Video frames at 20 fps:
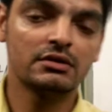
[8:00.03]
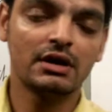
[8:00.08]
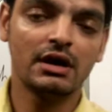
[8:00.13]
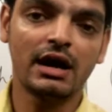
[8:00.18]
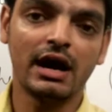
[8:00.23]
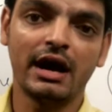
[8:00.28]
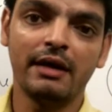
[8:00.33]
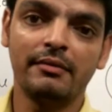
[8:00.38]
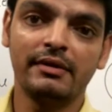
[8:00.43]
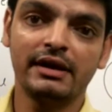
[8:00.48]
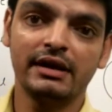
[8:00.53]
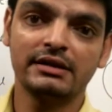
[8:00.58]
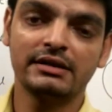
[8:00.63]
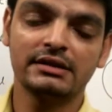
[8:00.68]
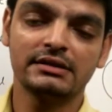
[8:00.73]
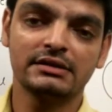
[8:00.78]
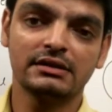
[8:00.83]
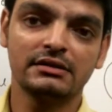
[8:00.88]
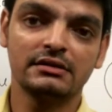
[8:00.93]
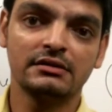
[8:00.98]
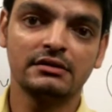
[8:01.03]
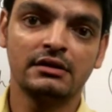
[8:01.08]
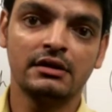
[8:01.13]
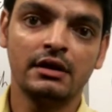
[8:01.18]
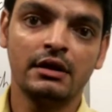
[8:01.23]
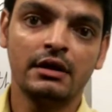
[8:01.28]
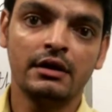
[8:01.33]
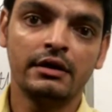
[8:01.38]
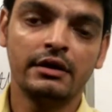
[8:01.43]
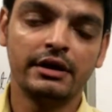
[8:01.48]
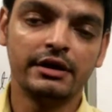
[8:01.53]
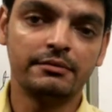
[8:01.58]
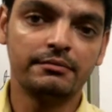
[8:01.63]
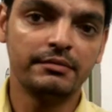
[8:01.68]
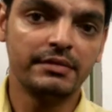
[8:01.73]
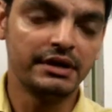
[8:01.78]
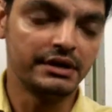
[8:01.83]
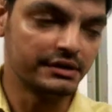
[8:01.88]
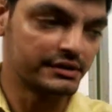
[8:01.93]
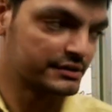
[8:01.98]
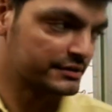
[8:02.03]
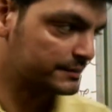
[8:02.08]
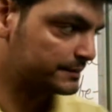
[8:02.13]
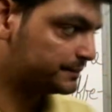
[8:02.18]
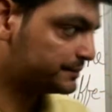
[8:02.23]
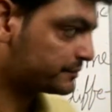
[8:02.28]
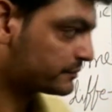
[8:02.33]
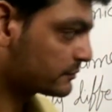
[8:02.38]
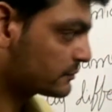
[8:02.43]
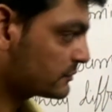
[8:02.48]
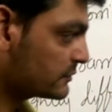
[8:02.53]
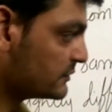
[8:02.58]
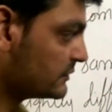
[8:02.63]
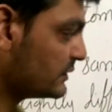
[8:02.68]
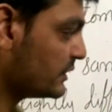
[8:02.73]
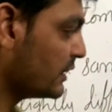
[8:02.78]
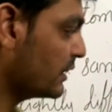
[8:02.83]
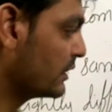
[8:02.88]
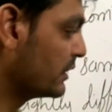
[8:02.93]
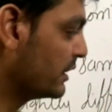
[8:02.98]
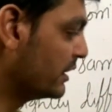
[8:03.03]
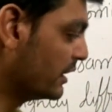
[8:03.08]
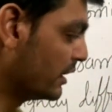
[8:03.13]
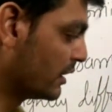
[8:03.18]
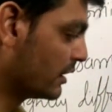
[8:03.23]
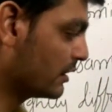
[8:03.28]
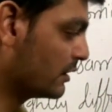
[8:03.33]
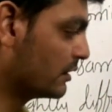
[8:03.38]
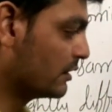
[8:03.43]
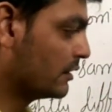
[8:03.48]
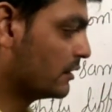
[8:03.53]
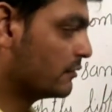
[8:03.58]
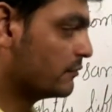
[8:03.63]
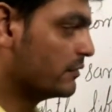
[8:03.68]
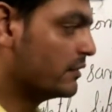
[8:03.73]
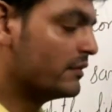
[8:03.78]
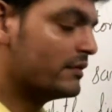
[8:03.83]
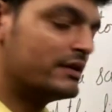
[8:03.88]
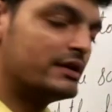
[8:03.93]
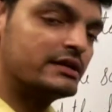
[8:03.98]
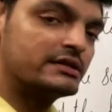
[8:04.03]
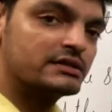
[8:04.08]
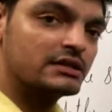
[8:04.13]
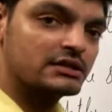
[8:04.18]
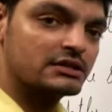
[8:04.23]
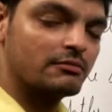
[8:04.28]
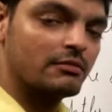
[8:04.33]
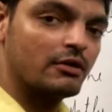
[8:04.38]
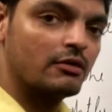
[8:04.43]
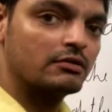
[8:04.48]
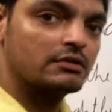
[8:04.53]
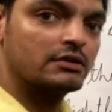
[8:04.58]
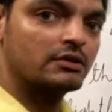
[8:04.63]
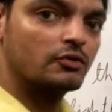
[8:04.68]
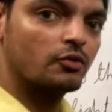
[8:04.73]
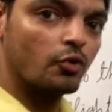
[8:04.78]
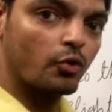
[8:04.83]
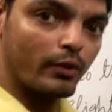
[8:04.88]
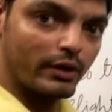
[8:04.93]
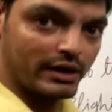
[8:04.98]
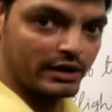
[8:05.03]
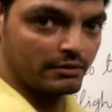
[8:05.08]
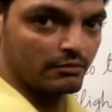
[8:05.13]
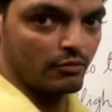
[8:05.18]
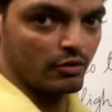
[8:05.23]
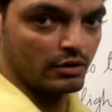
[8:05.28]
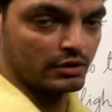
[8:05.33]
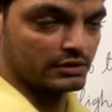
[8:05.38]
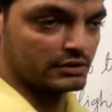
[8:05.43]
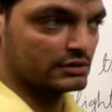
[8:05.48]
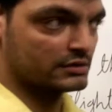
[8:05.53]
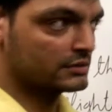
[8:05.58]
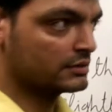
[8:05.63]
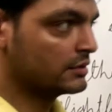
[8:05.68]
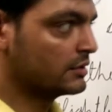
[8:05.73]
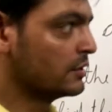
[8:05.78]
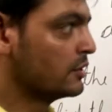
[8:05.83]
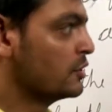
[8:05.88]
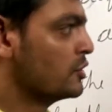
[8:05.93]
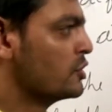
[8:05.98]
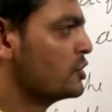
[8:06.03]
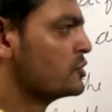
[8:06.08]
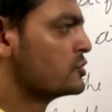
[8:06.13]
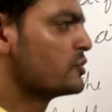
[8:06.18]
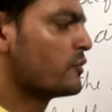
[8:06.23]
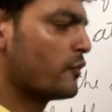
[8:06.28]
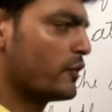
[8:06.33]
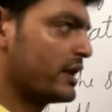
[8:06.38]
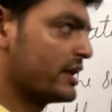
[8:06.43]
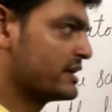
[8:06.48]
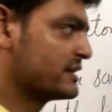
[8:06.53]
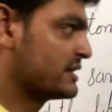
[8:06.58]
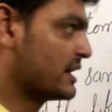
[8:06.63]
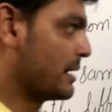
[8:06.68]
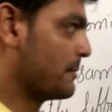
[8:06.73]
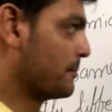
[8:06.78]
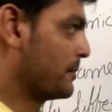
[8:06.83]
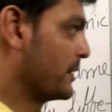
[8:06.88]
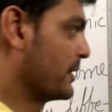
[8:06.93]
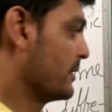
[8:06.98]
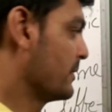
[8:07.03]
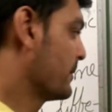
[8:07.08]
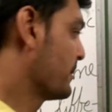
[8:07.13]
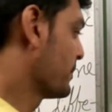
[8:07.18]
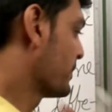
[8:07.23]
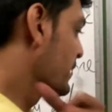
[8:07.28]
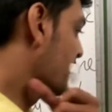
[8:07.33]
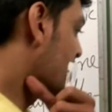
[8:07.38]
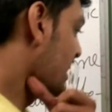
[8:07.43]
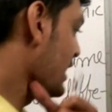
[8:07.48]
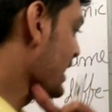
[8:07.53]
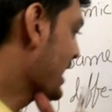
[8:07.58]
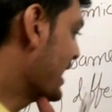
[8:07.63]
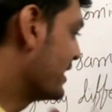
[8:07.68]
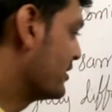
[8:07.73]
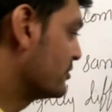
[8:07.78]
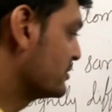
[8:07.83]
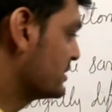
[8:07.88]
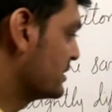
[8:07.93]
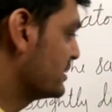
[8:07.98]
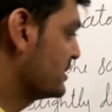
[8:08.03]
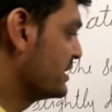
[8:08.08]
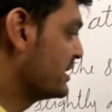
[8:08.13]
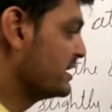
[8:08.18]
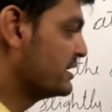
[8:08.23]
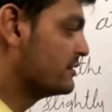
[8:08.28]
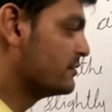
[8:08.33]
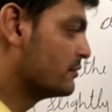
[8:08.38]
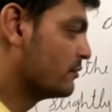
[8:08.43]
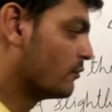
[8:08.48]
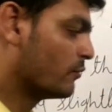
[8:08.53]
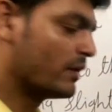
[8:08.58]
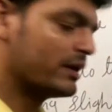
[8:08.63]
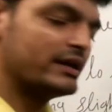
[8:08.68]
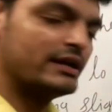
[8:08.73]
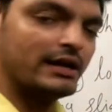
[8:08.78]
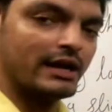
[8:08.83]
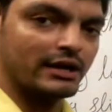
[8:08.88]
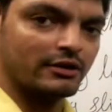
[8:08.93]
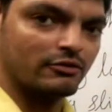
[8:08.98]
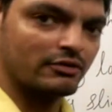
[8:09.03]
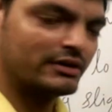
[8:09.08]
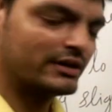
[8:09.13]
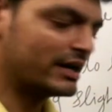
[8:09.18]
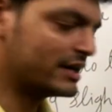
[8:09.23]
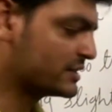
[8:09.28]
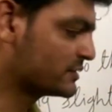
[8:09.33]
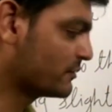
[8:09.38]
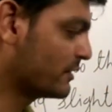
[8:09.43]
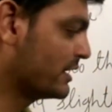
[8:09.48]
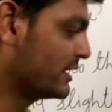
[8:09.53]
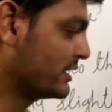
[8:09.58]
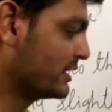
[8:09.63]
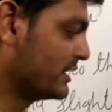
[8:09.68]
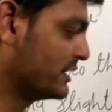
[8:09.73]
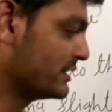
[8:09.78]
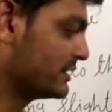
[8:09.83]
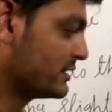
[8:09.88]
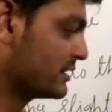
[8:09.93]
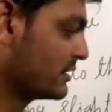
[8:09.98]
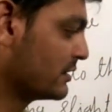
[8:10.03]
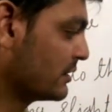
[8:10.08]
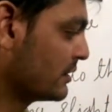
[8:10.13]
the hybridization. It means here we will discuss about the covalent bonds. So for example, hydrogen need one electron, that's why it